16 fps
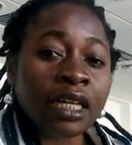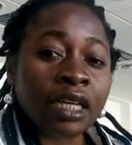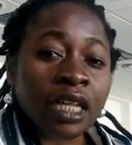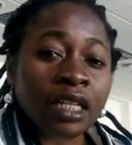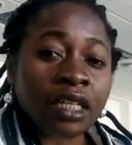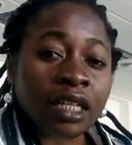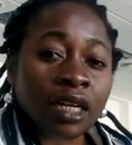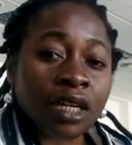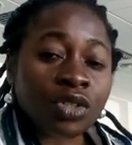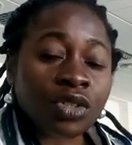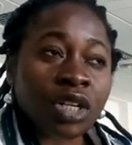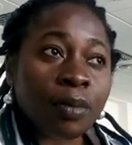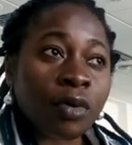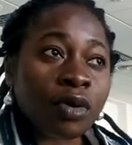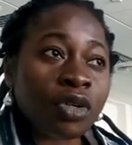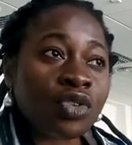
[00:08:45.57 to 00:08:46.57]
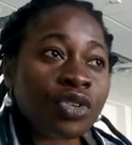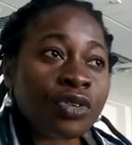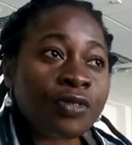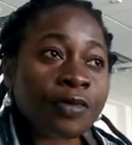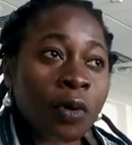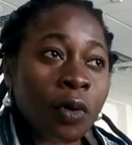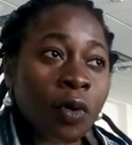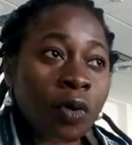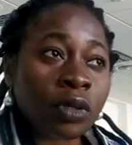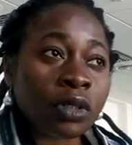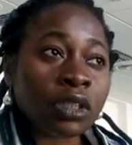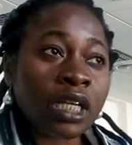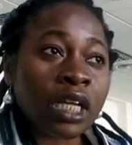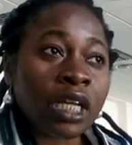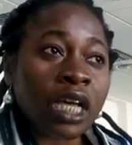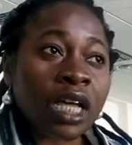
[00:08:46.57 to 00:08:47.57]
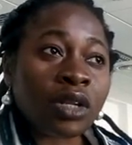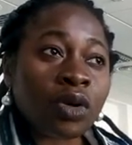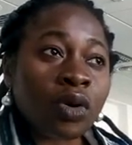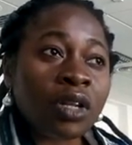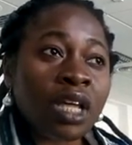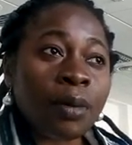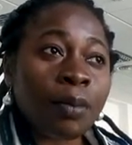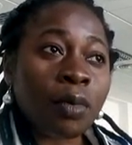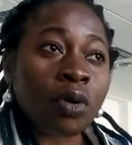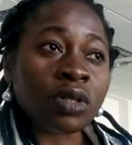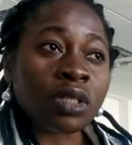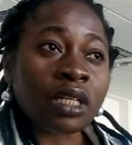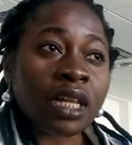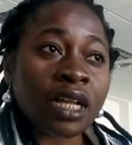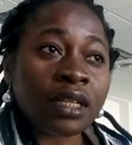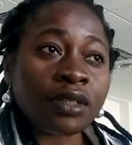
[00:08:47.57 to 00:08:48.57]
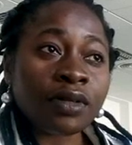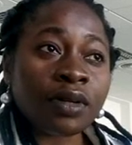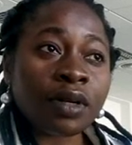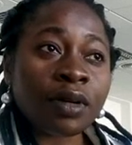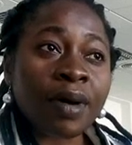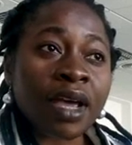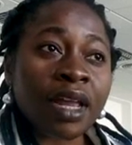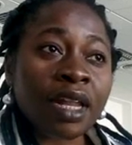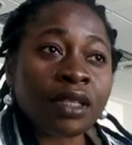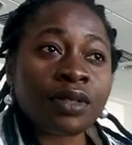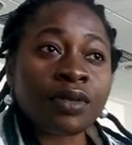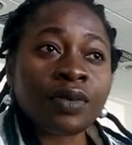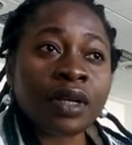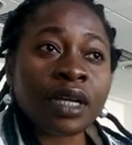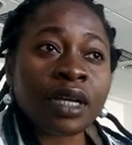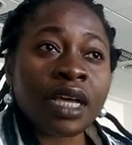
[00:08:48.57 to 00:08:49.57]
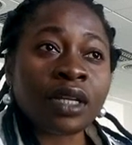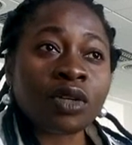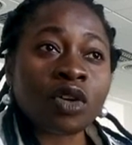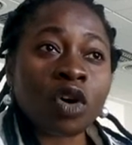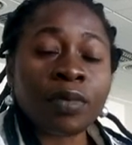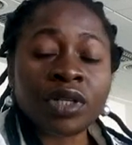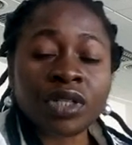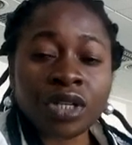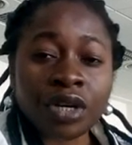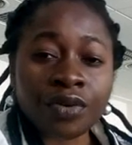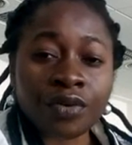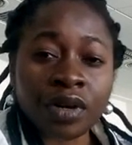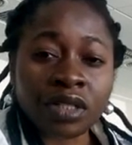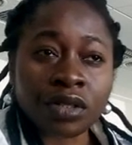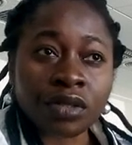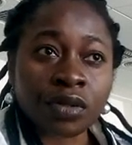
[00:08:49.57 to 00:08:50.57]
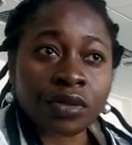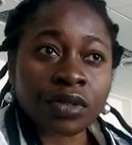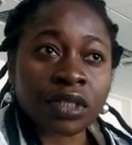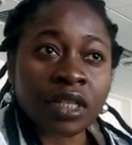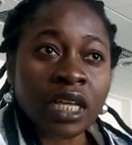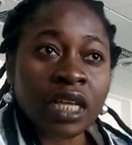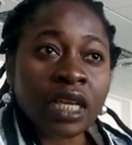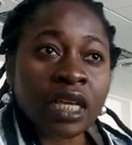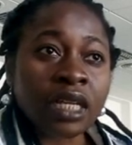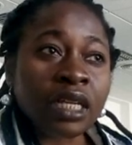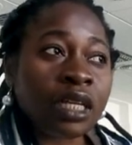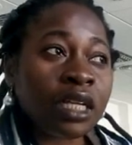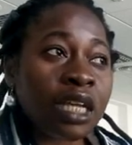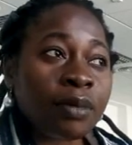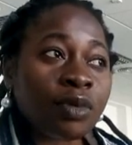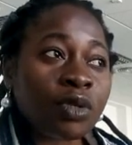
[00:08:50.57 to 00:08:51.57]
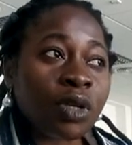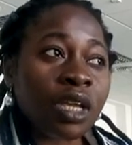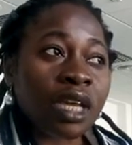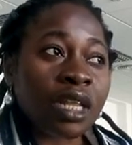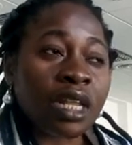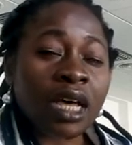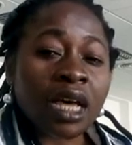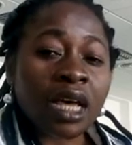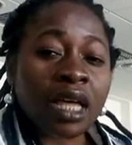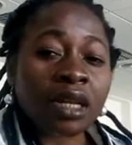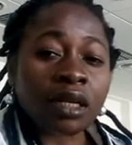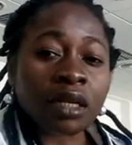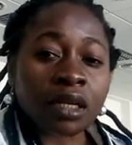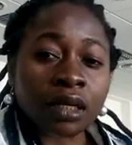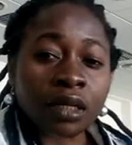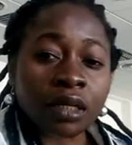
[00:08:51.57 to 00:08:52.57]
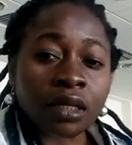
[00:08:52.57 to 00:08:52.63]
the International Monetary Fund, and other multilateral, bilateral, and commercial creditors, they came together and